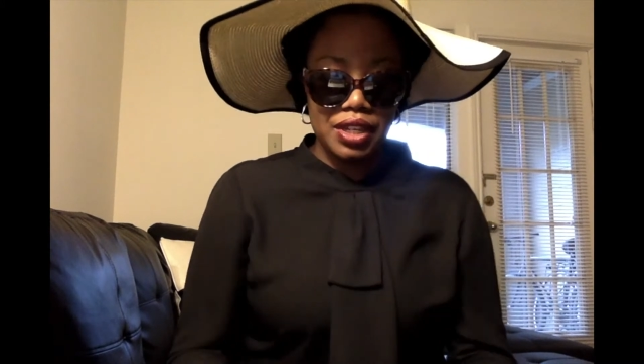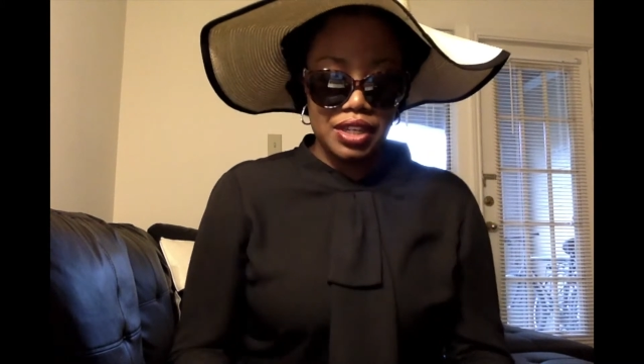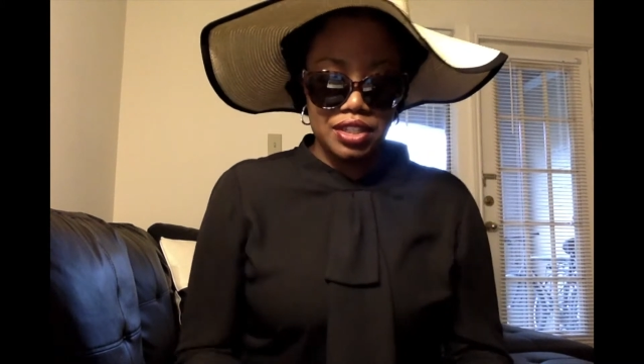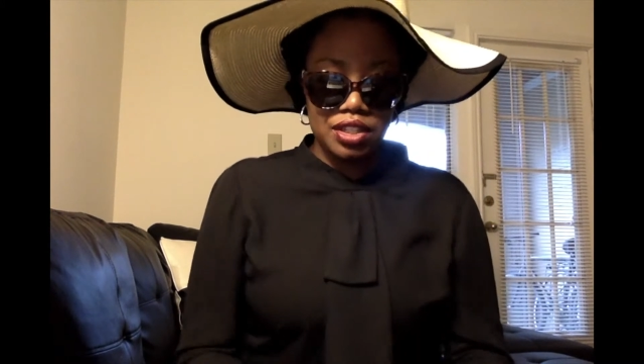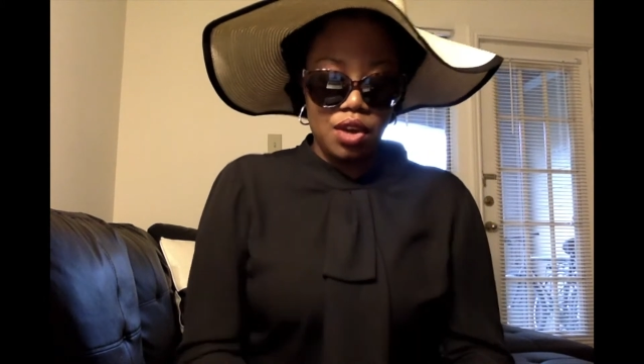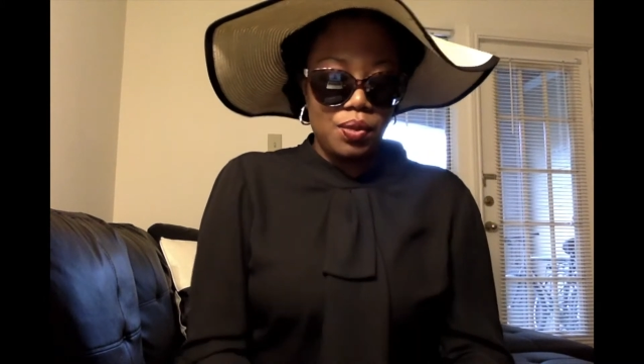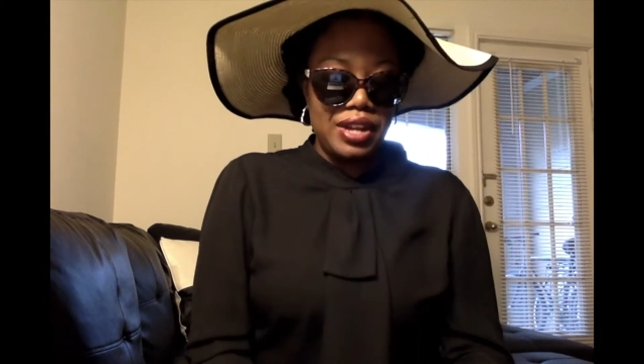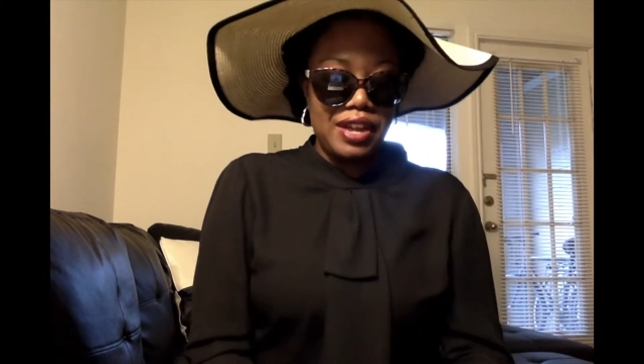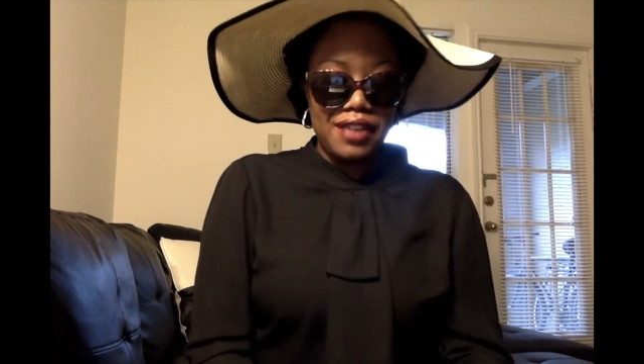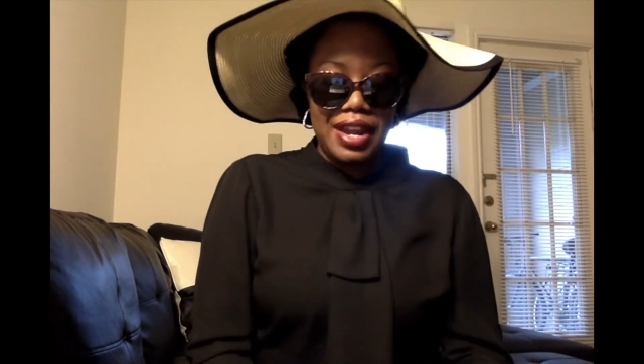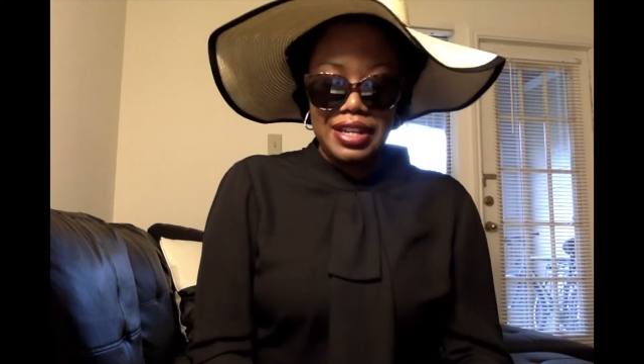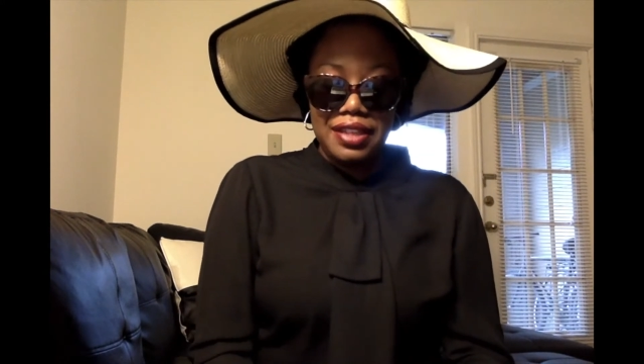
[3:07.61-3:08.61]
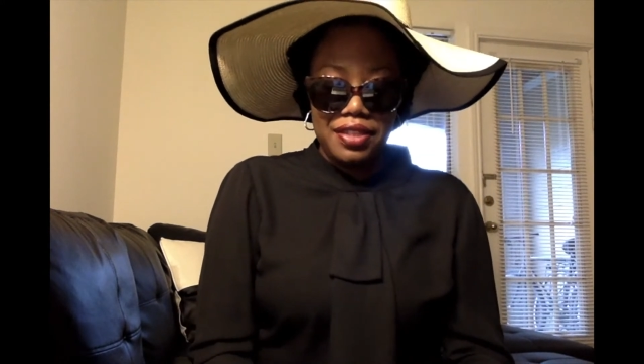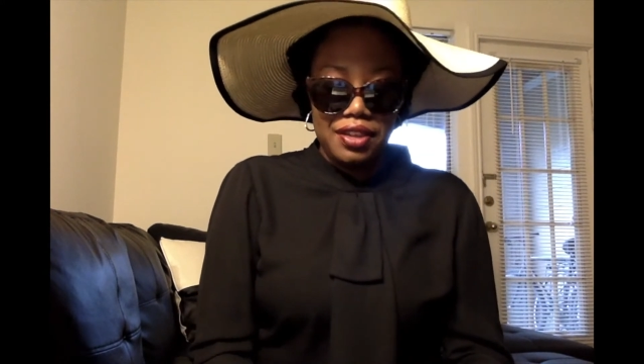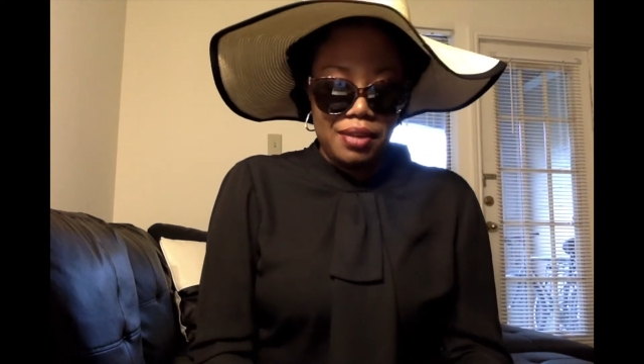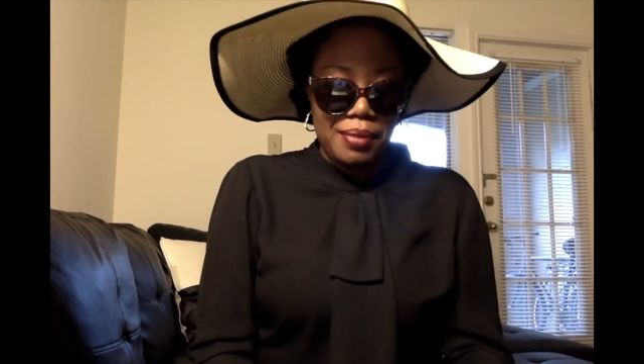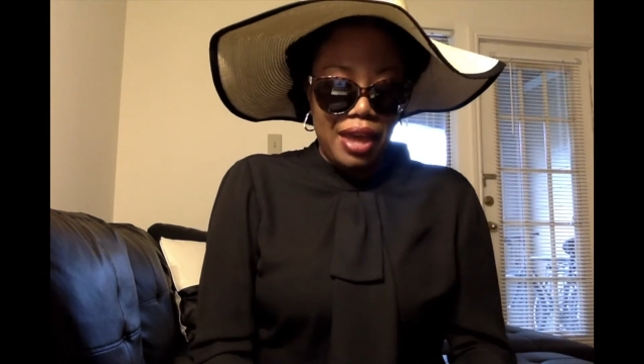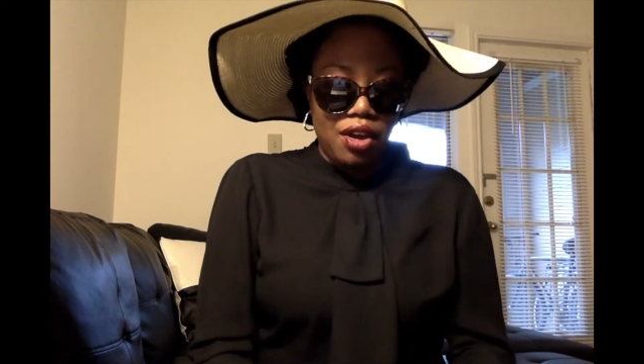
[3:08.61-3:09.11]
So whenever I need
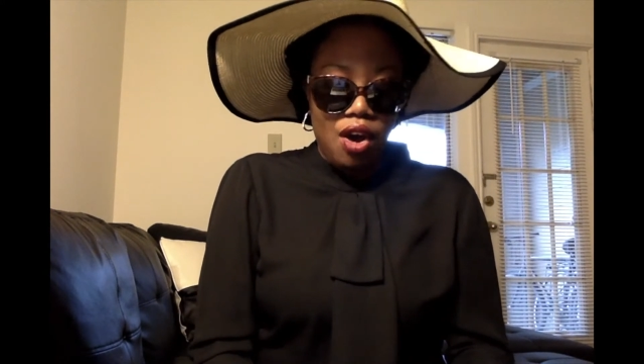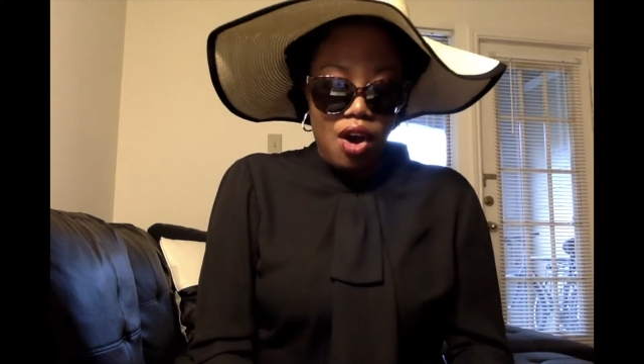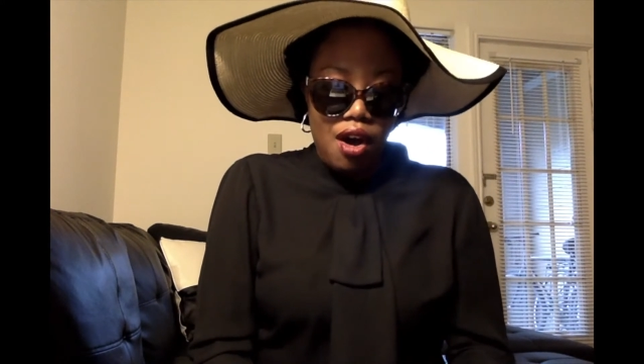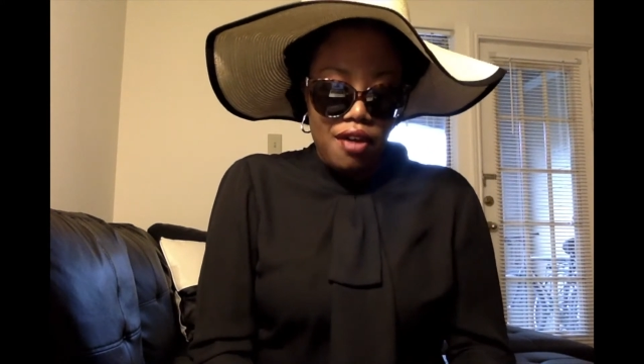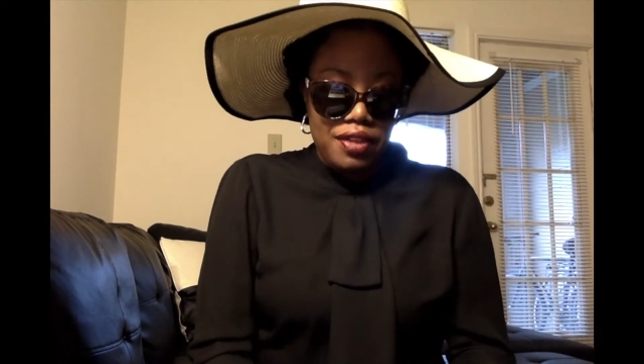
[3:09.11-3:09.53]
them, I call